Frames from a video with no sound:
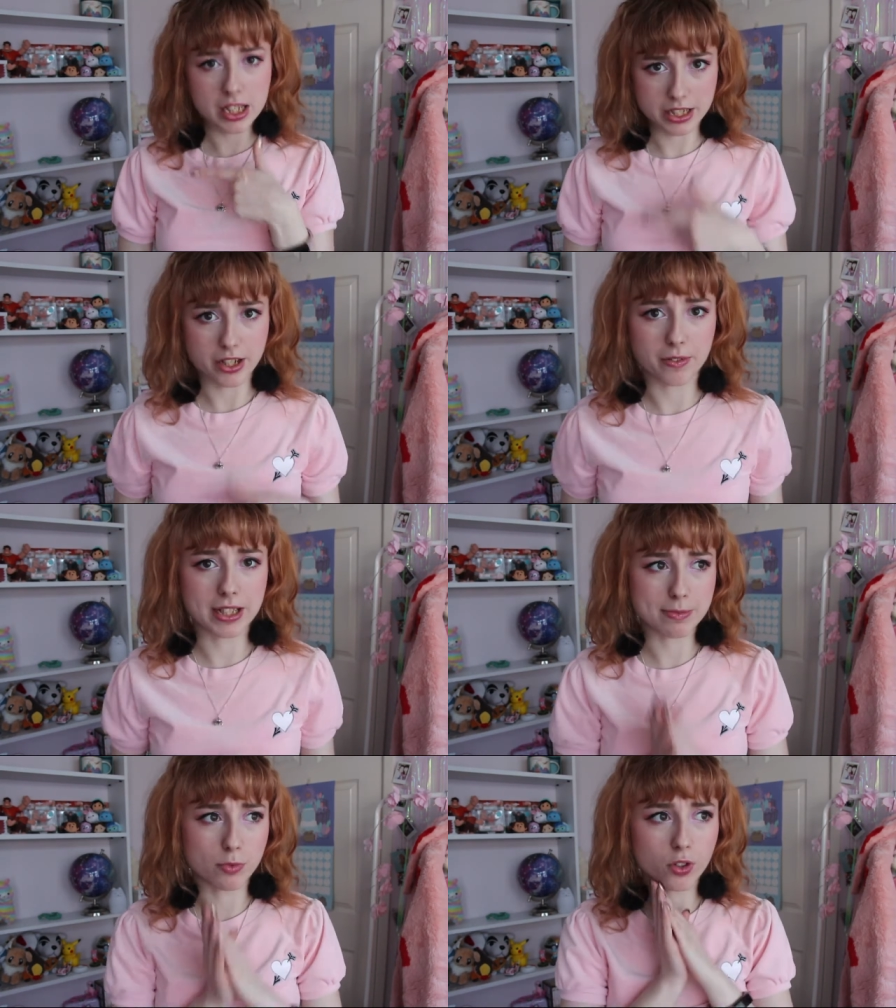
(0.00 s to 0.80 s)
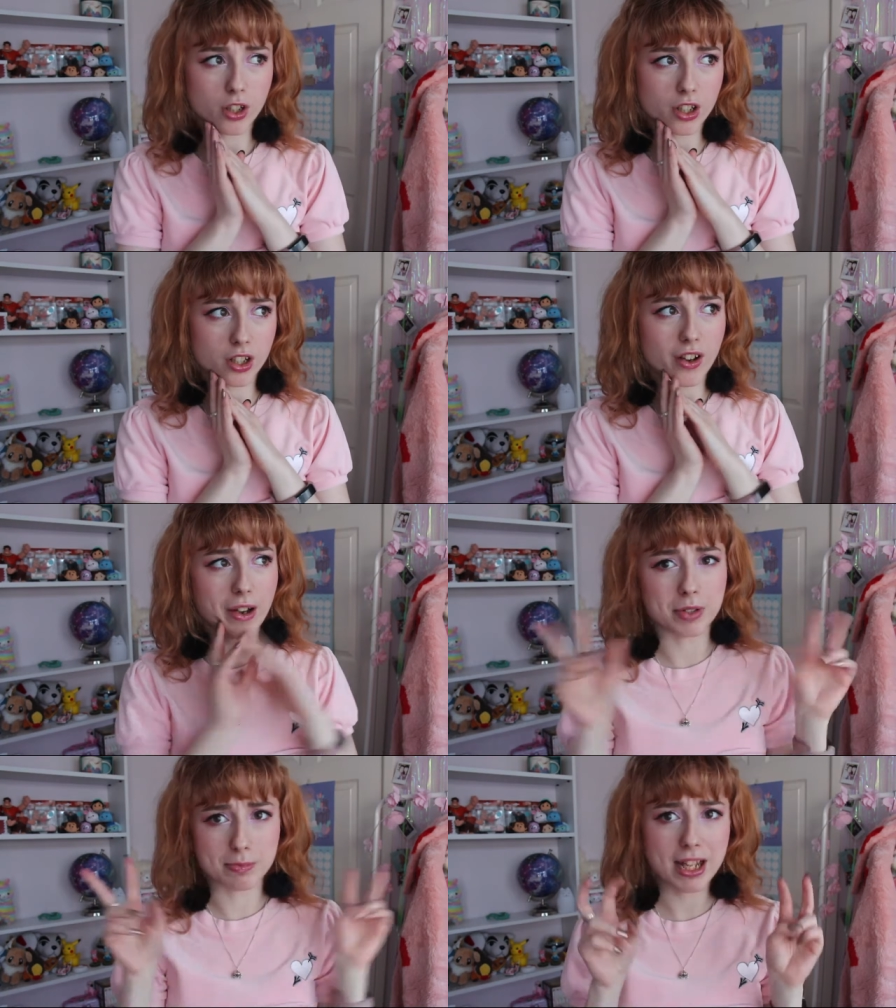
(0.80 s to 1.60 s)
No it's more uh,
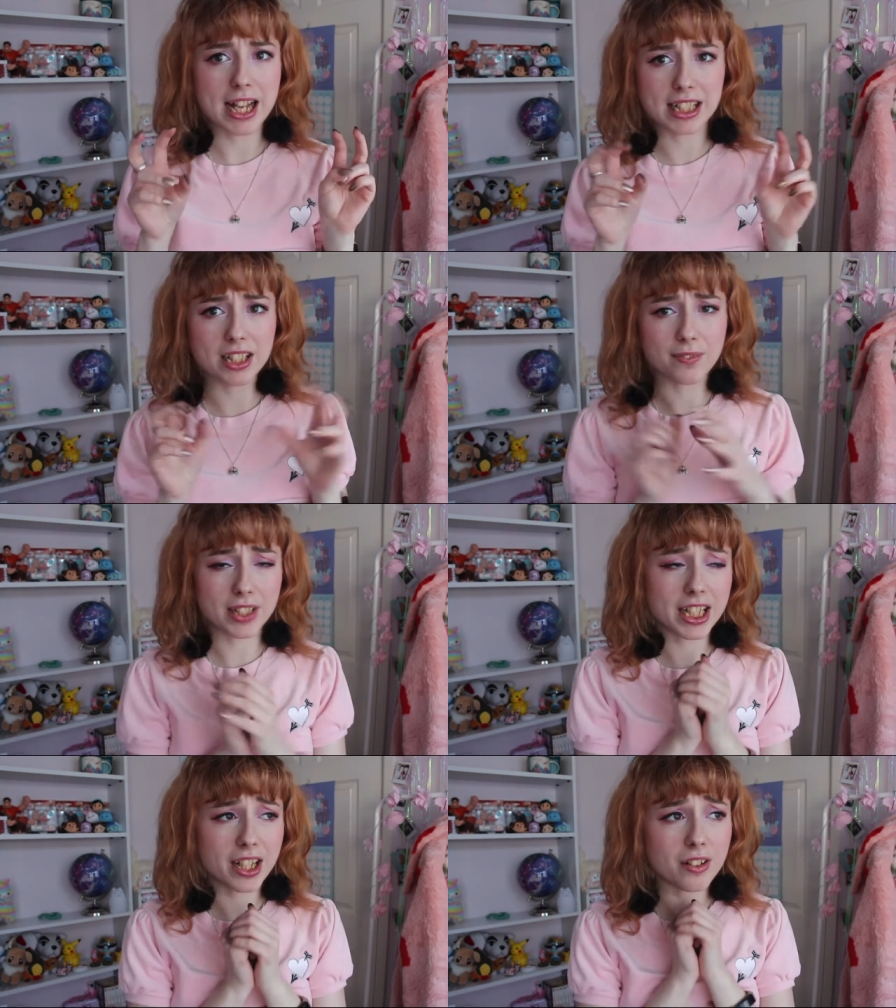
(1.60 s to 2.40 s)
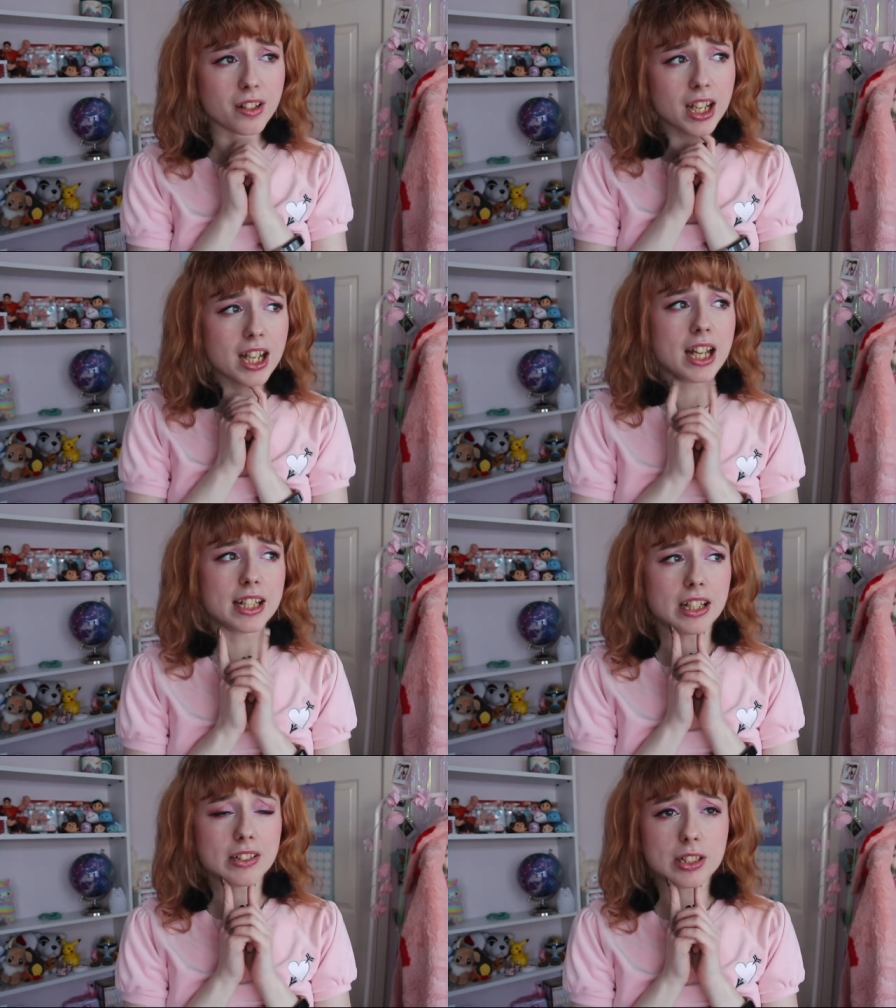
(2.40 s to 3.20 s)
I was planning a video and
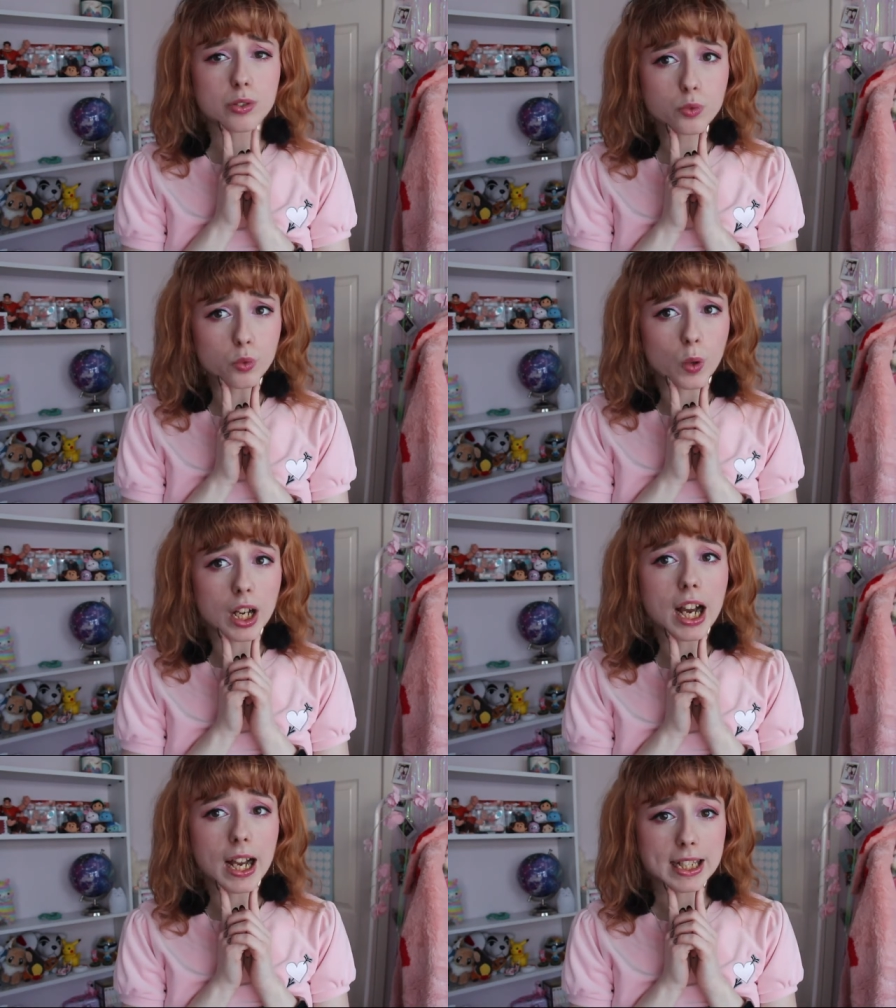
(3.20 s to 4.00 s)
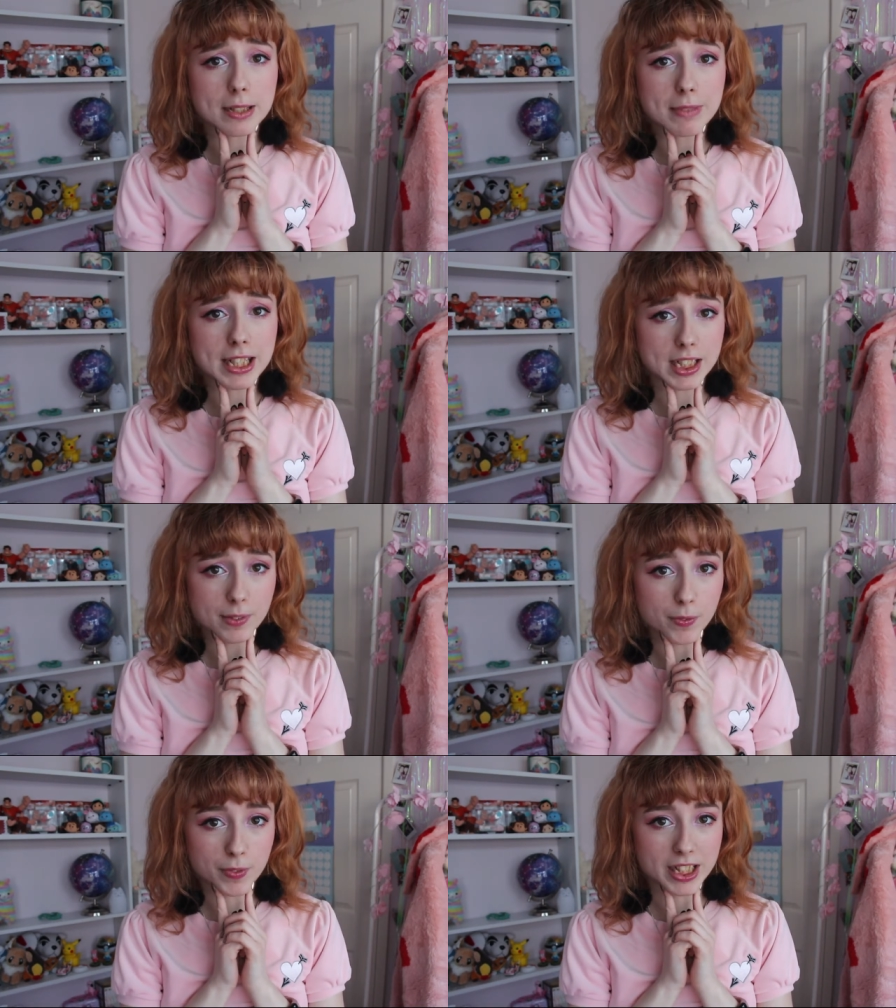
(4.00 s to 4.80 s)
then I was like oh I can make
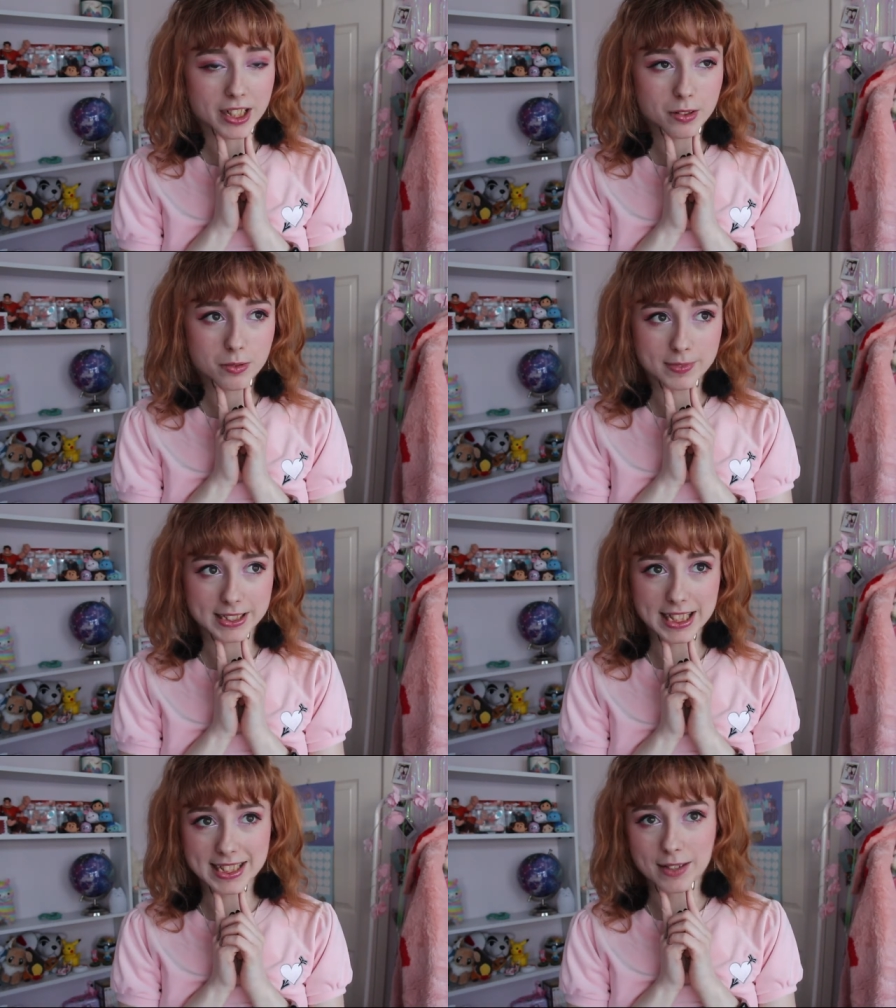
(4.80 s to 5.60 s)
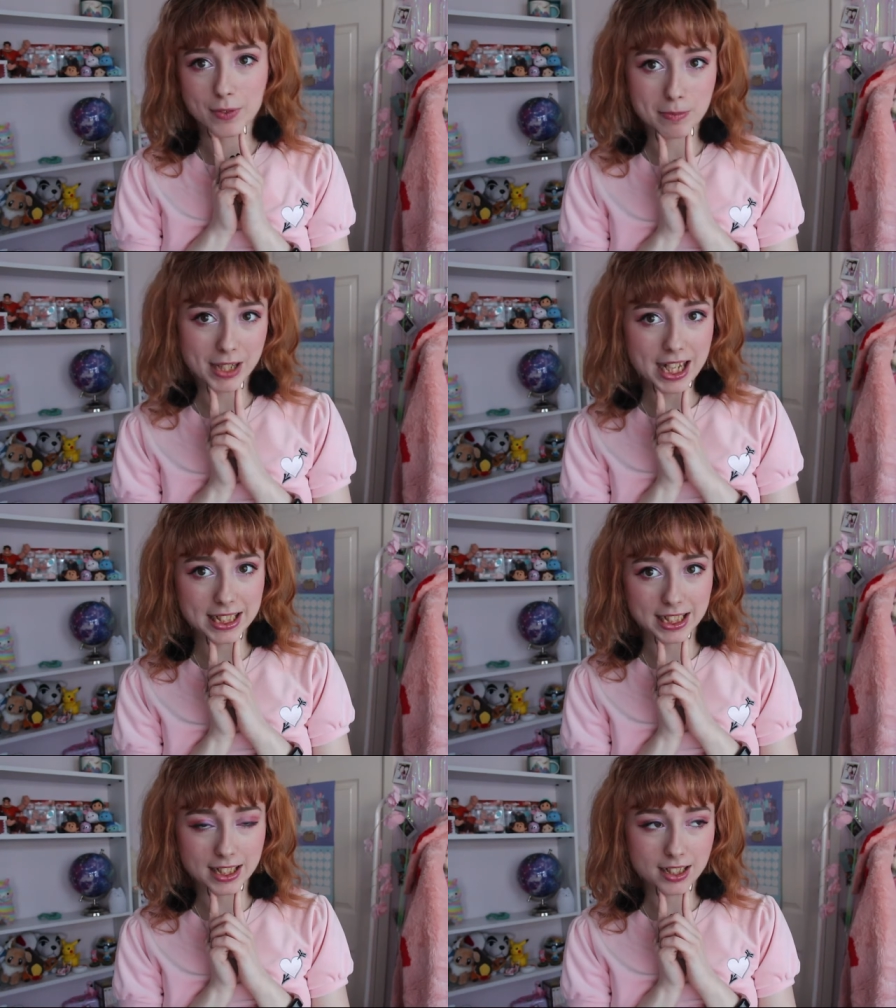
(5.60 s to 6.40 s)
another video with this stuff I'm
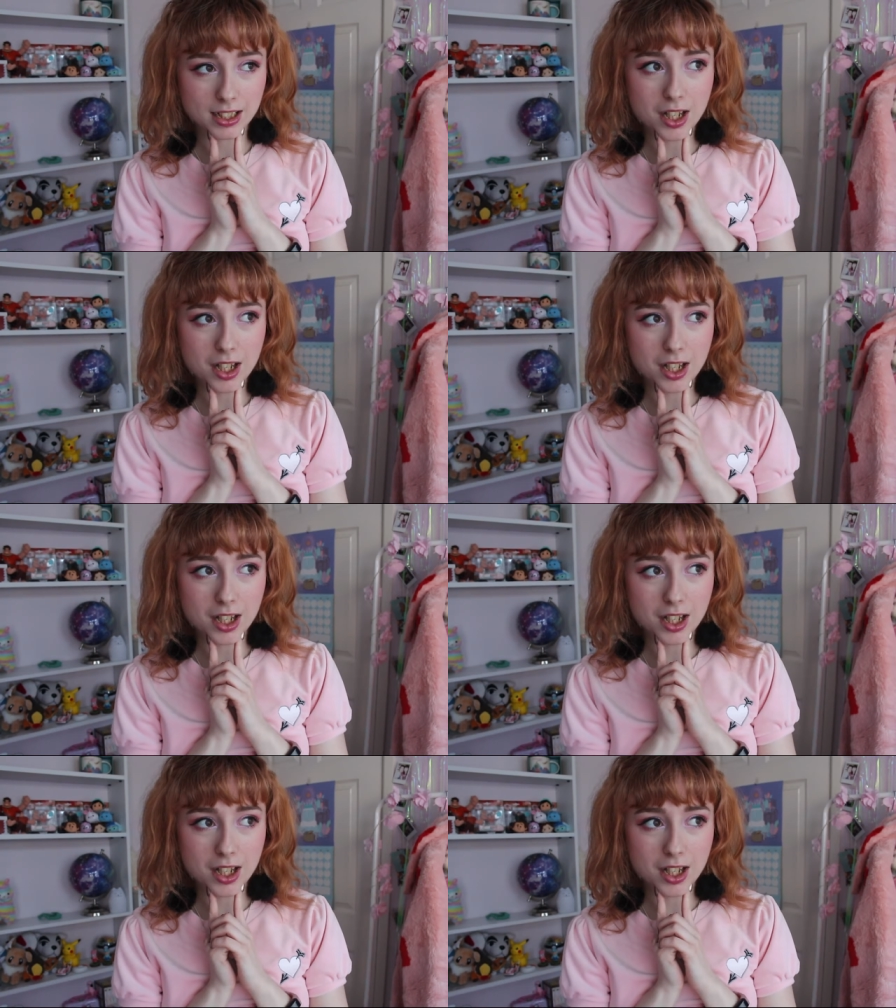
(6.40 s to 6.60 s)
planning